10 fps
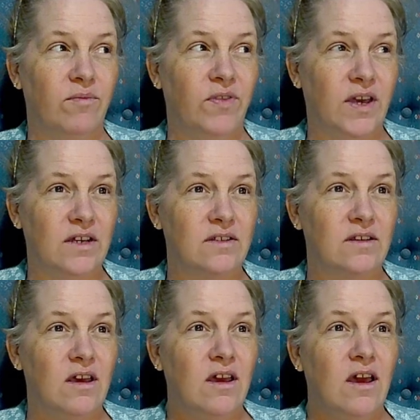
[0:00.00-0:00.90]
things.
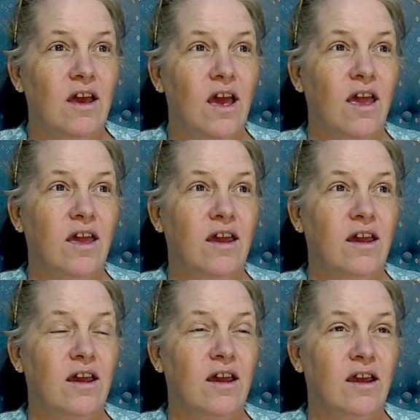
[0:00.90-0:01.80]
A,
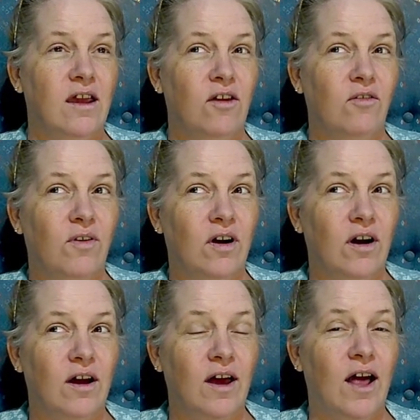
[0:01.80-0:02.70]
you've
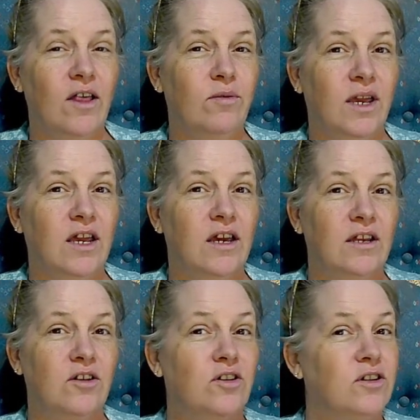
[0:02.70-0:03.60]
got Halloween,
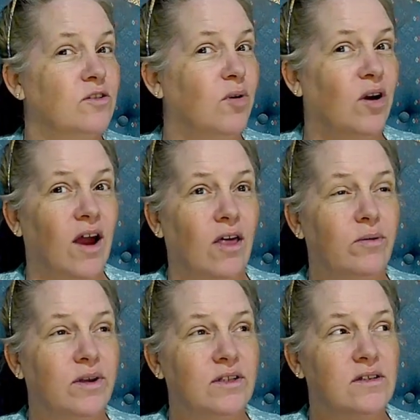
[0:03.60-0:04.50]
you could do more
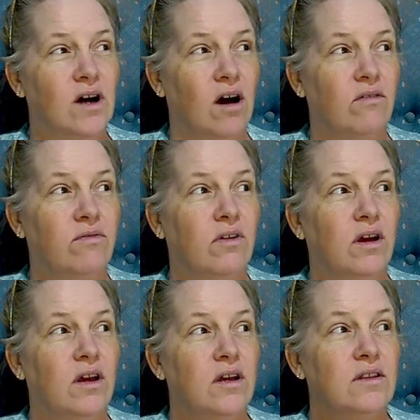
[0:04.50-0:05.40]
Halloween stuff.
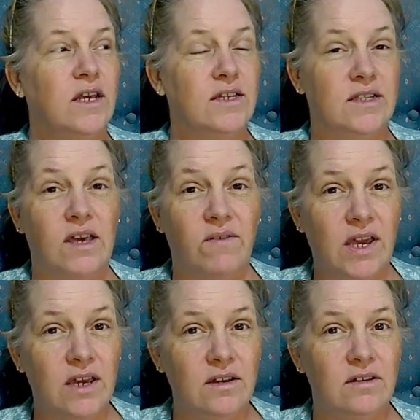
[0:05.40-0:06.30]

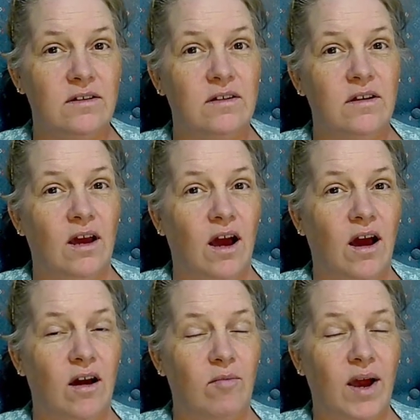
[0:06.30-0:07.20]
Thanksgiving,
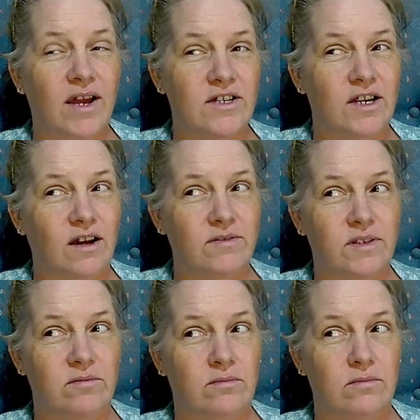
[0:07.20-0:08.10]
um, I actually have
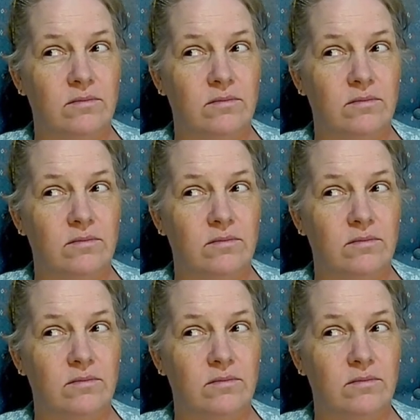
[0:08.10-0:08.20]
some,